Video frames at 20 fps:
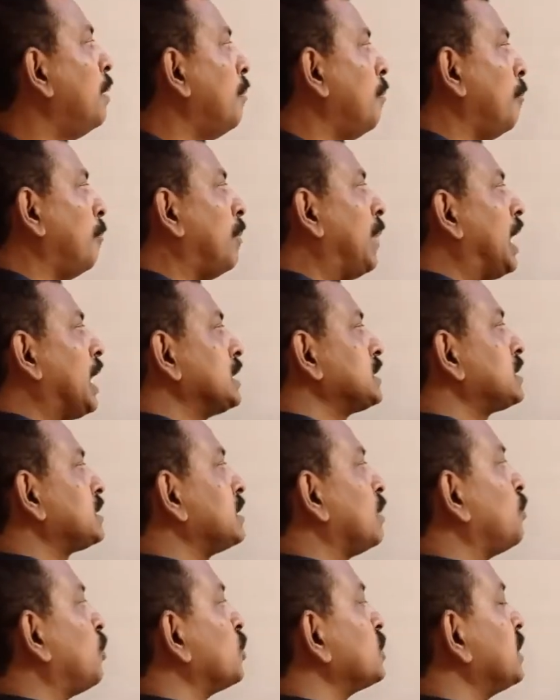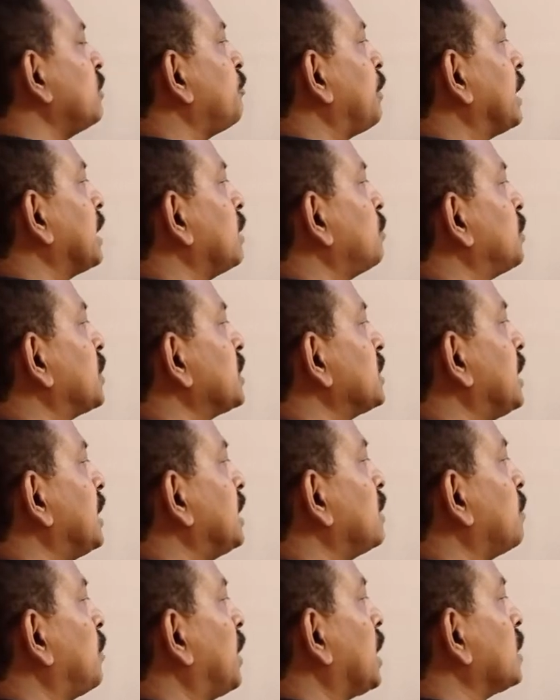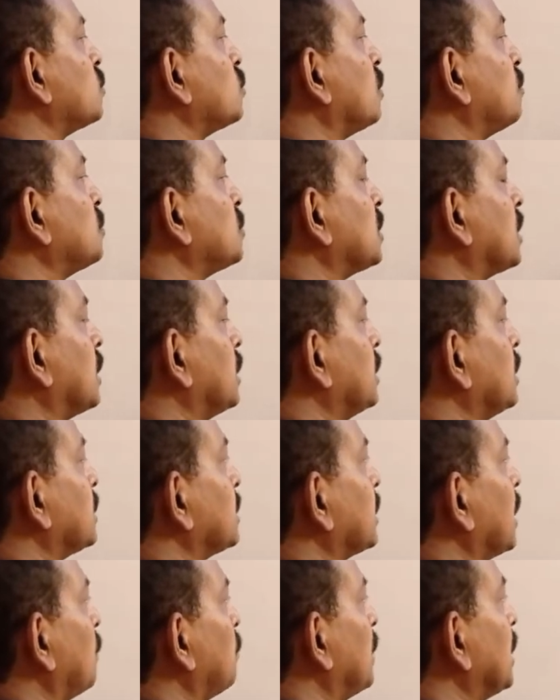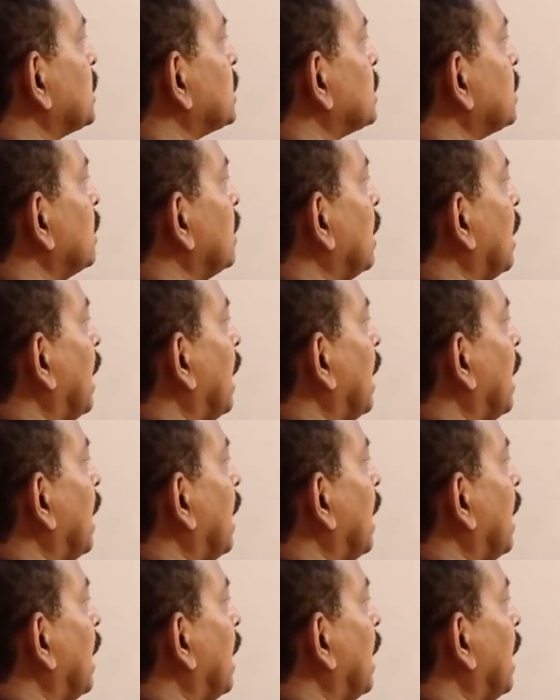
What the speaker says: Mass, suppose if I represent mass of Sun is ms